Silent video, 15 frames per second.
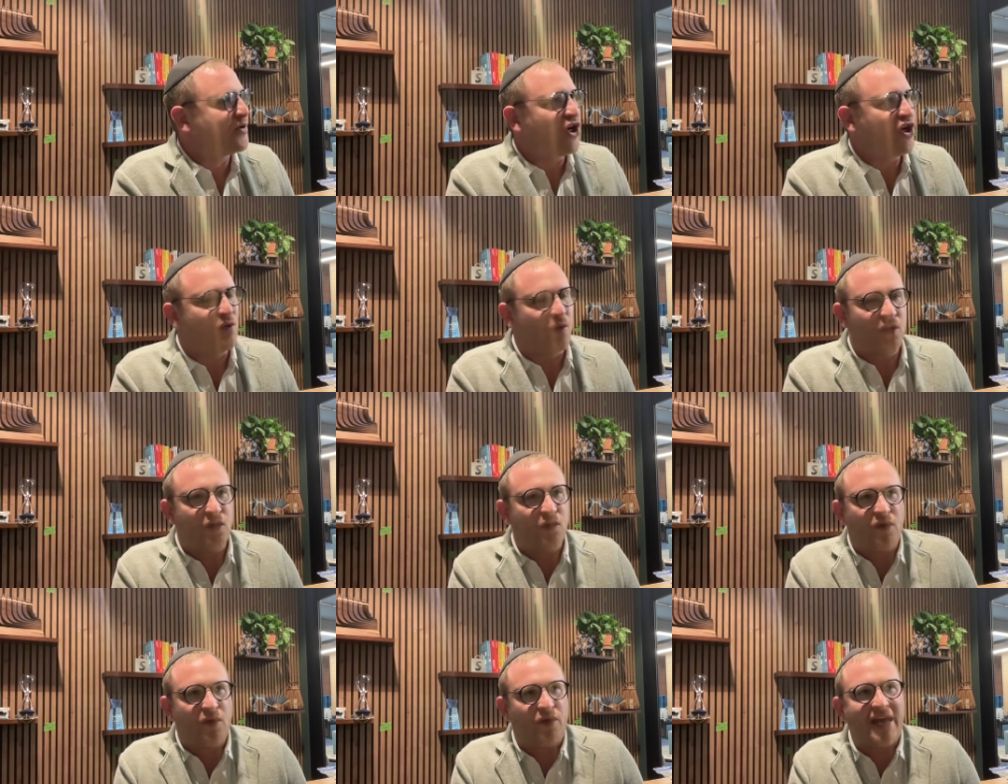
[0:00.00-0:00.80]
I'm sure you,
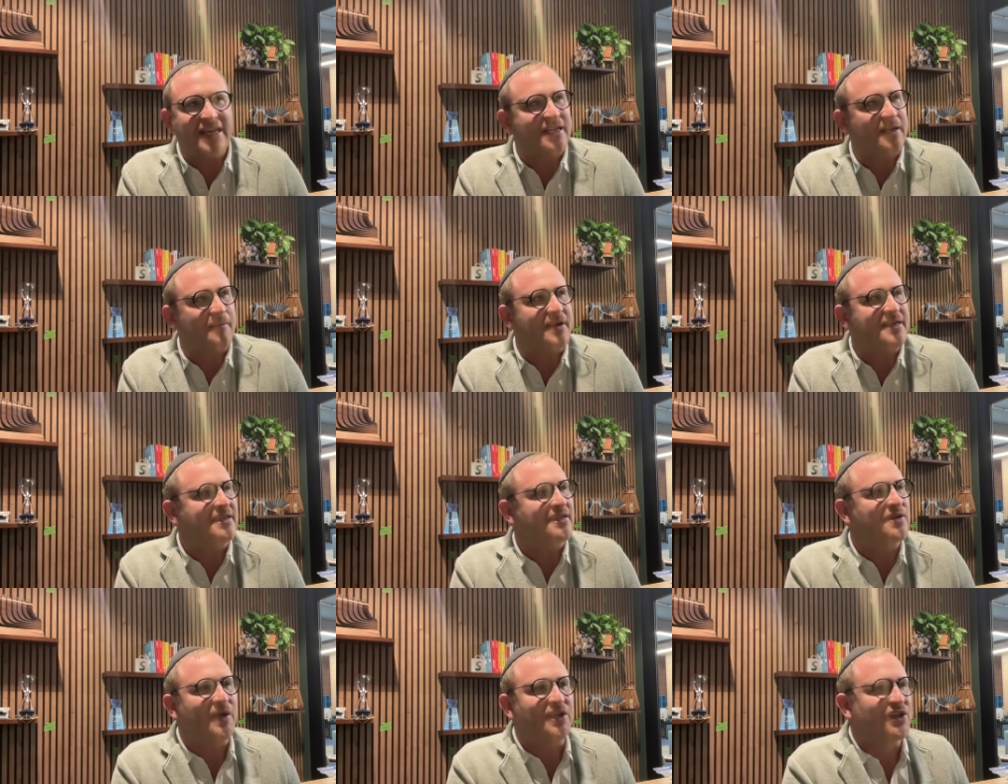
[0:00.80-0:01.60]
you are asking
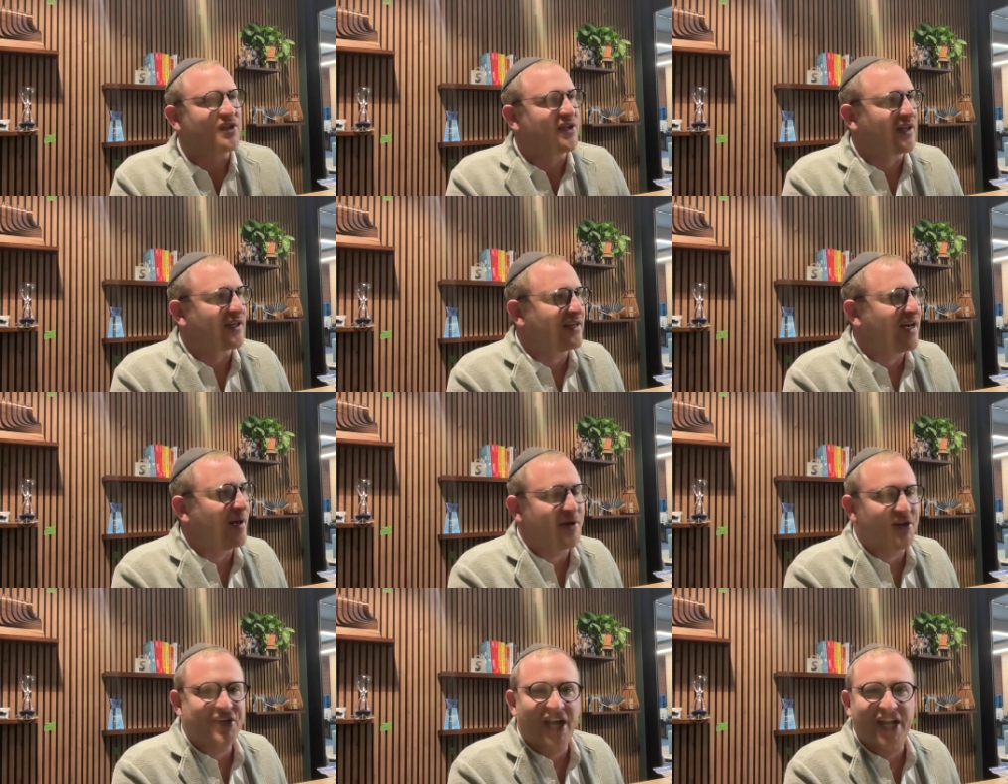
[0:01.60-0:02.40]
business questions all the
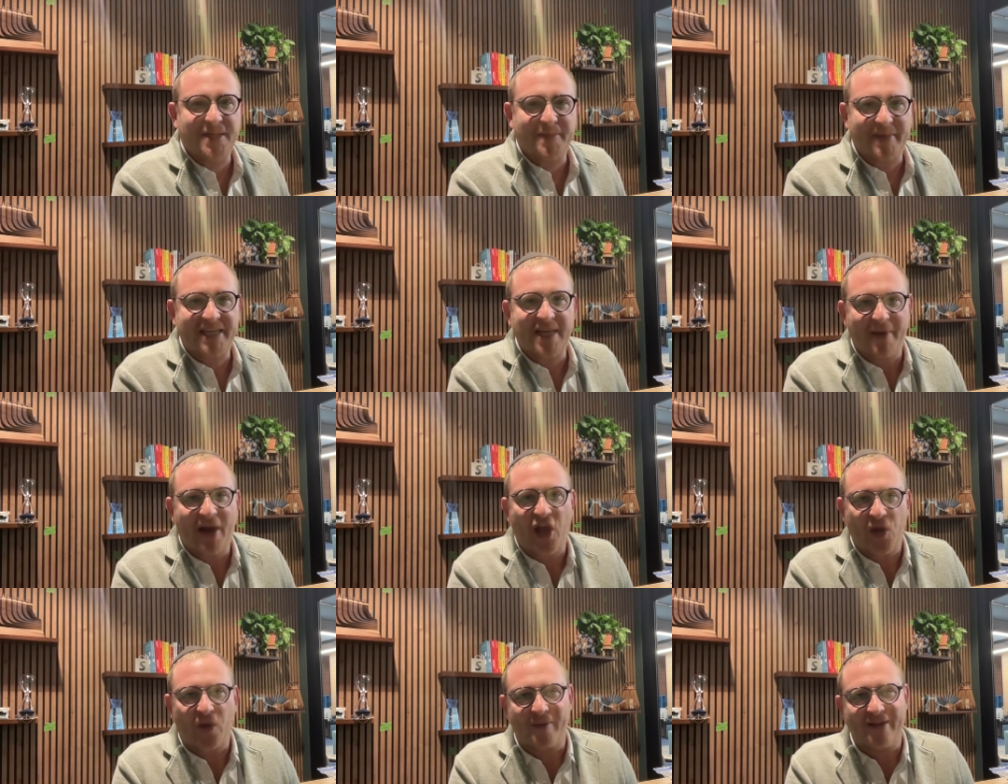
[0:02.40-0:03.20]
time to ChatGPT
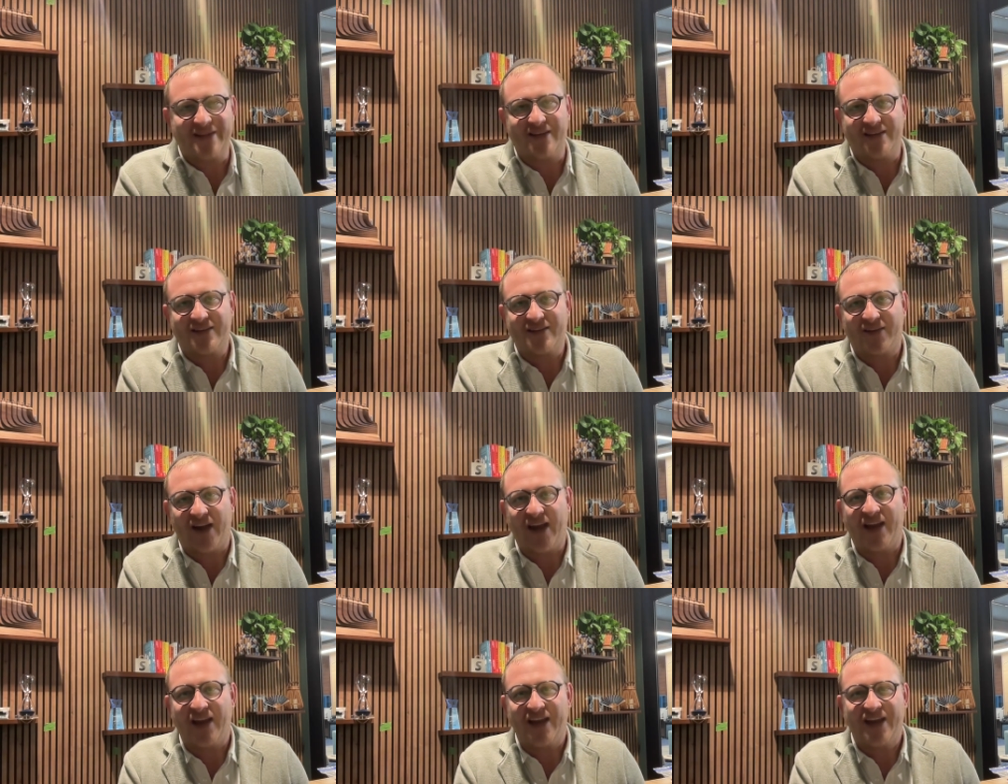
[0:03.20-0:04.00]
about your business,
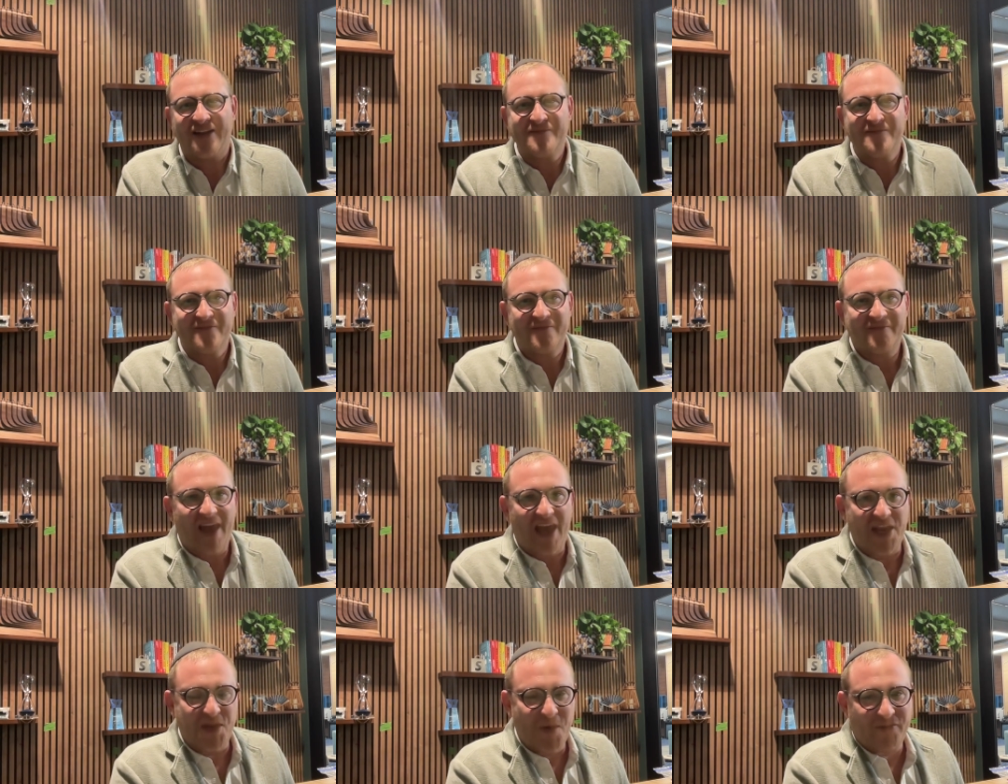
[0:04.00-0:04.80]
right? Mm-hmm.
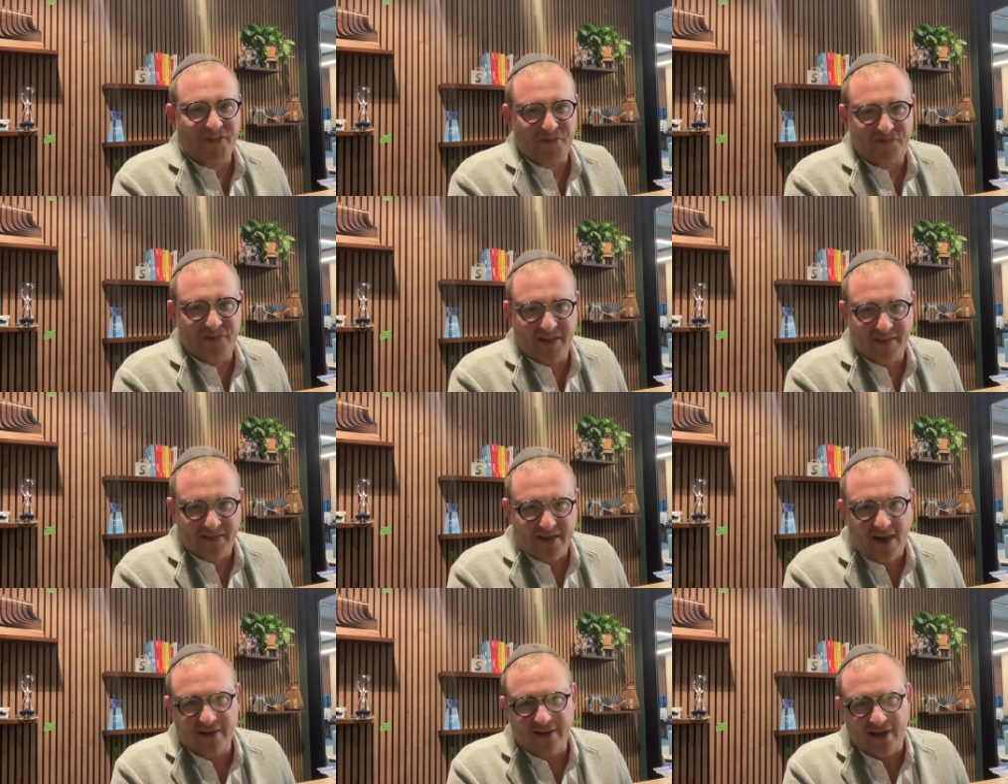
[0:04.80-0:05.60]
And you have to feed it the
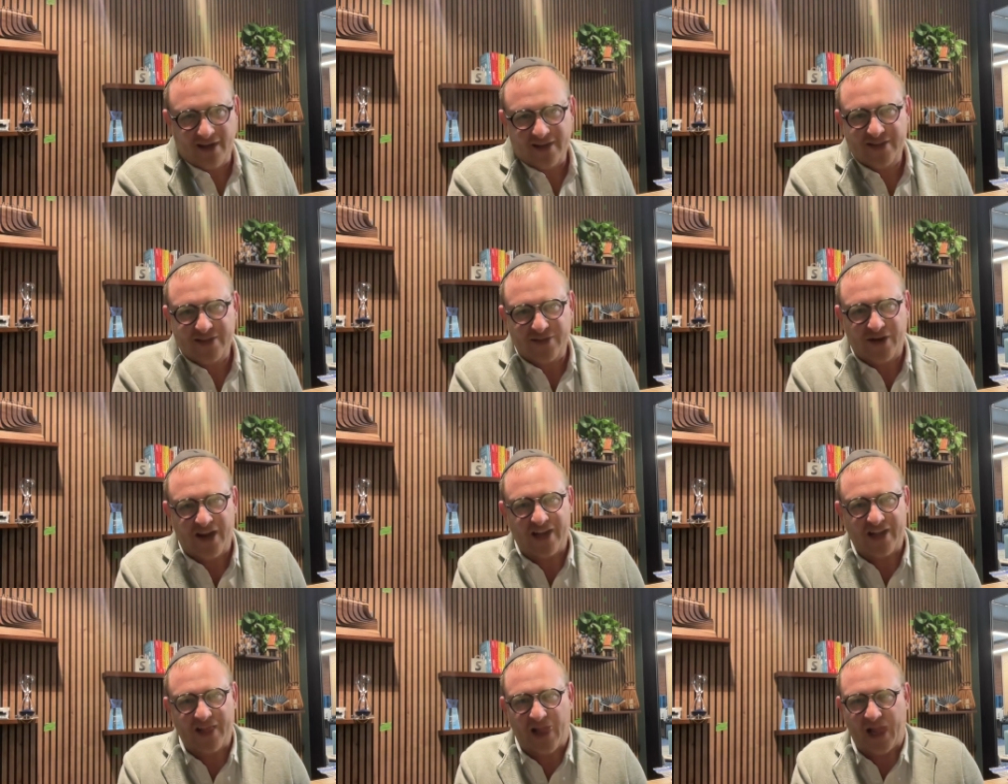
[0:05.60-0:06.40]
context,
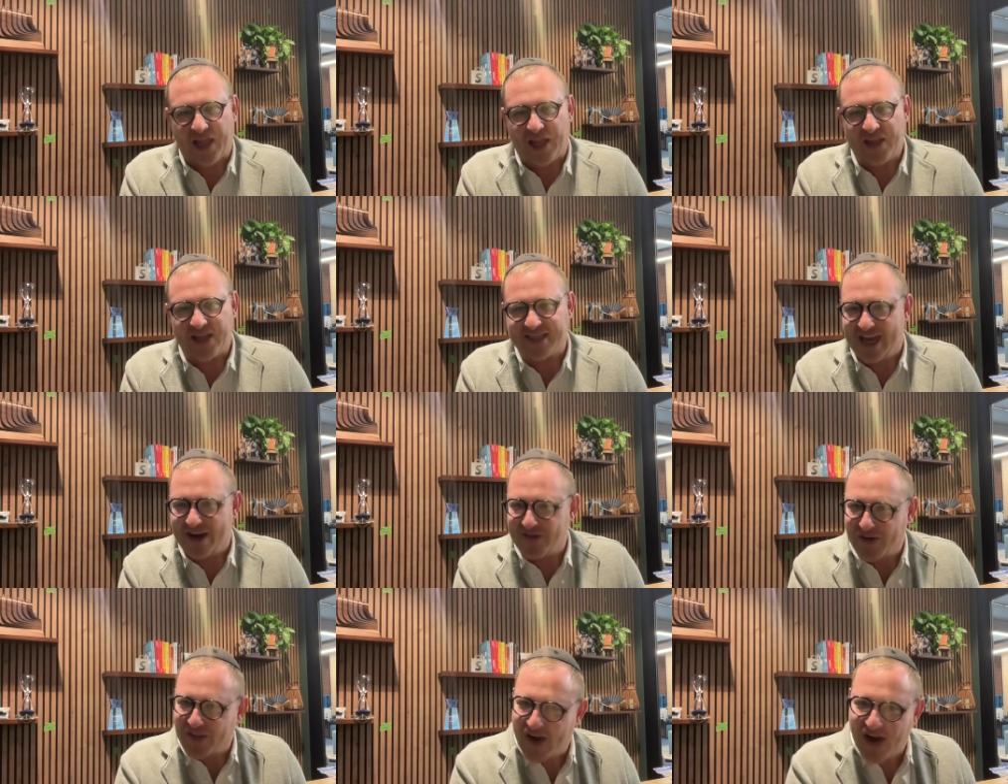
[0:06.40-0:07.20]
right? Like it doesn't
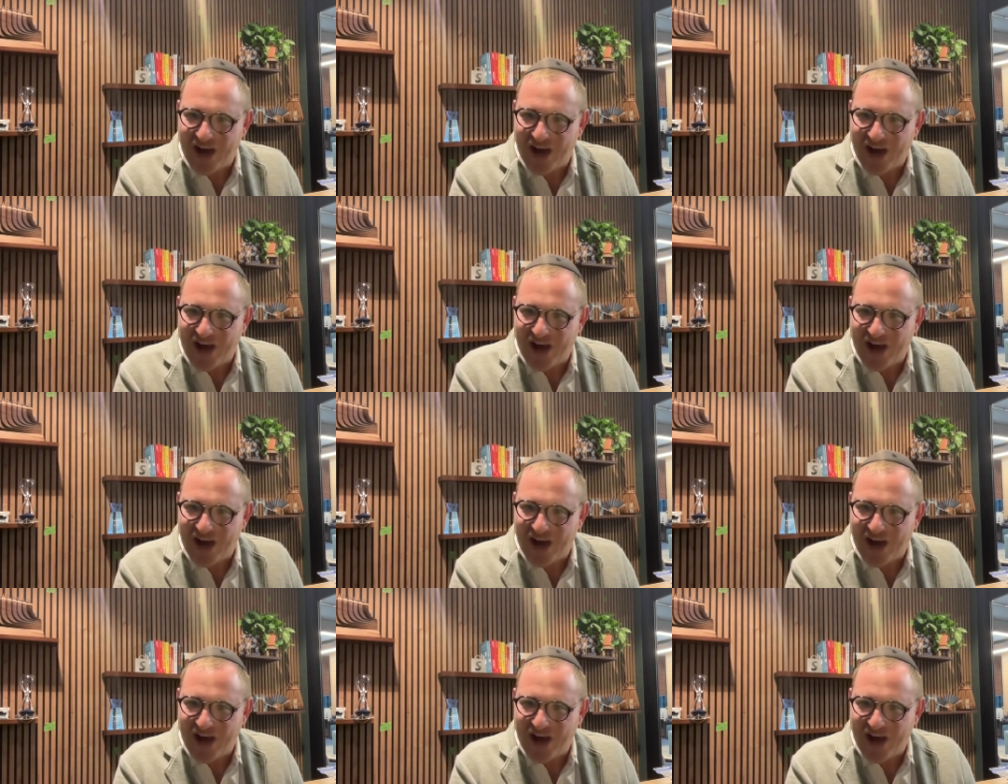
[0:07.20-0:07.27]
have all the